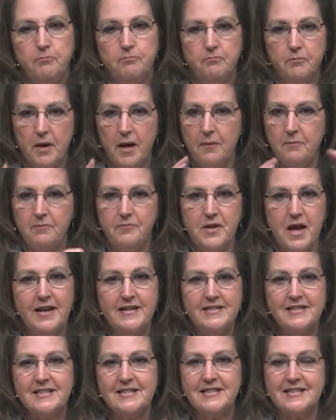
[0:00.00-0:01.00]
a
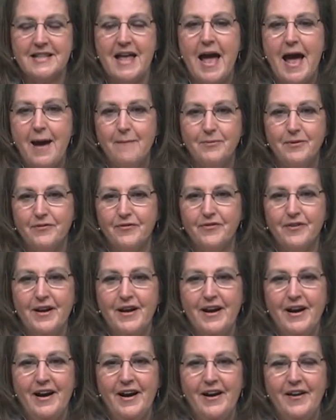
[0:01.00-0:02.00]
nice slab of,
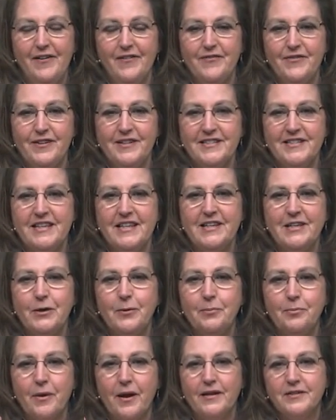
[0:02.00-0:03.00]
of Ezekiel
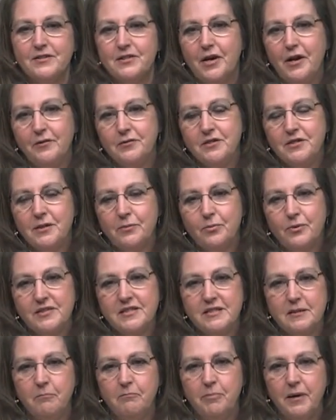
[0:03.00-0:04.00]
bread toasted with
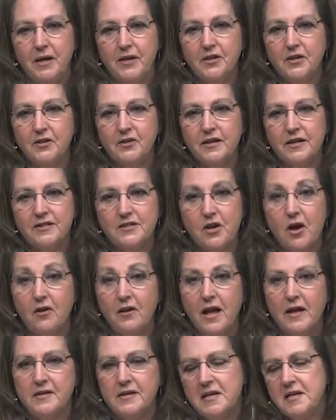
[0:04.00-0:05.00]
some butter is all
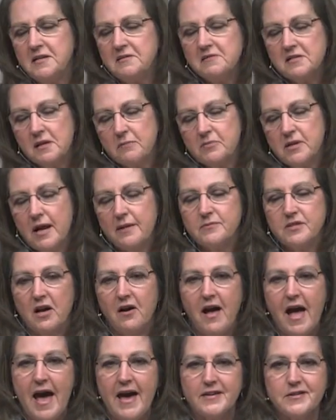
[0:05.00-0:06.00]
I need. Sometimes I'll
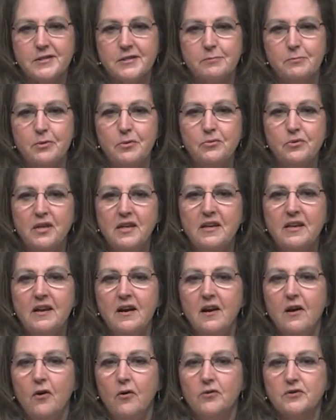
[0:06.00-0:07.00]
add a smoothie
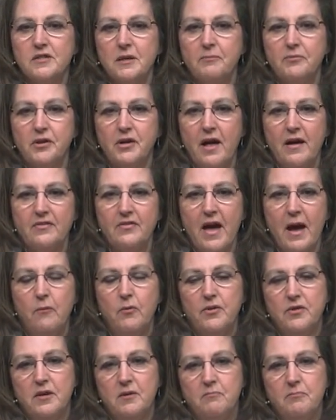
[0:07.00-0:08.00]
or something like that
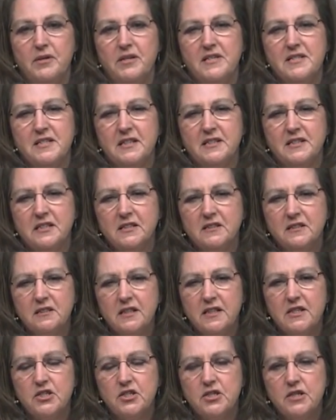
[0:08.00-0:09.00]
with it, but it's a
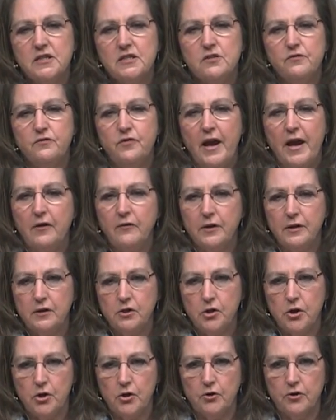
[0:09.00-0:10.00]
delicious, very
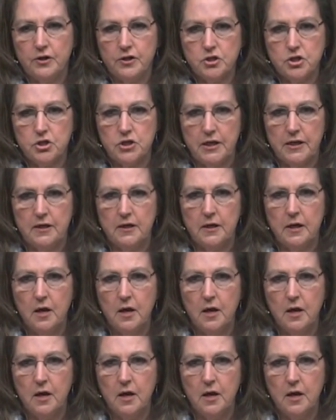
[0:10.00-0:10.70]
nourishing